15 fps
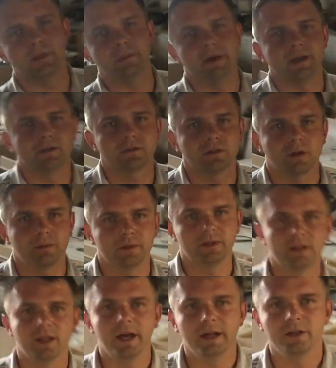the best, top of
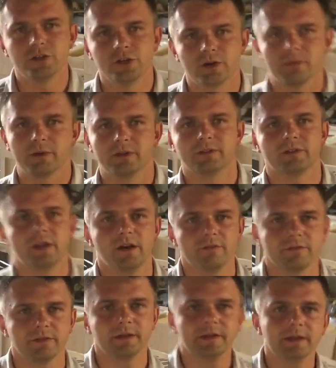the line, German
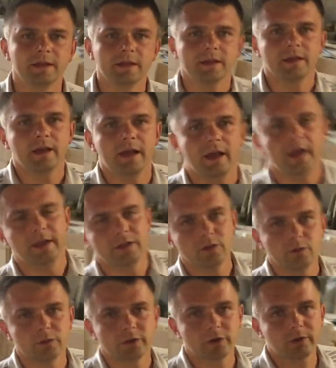stuff, and
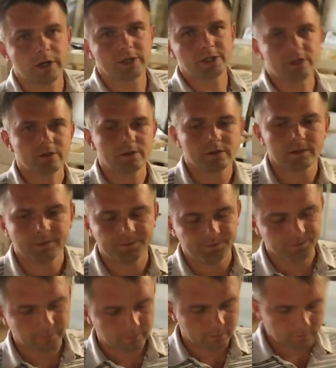no more questions,
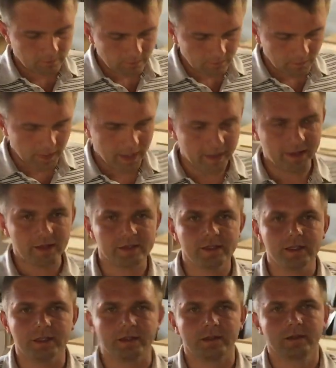and that's
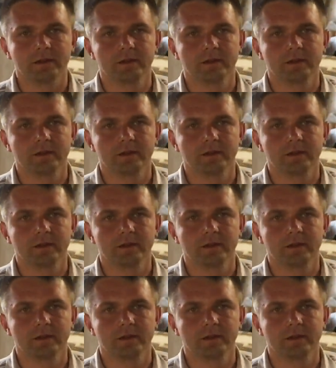it.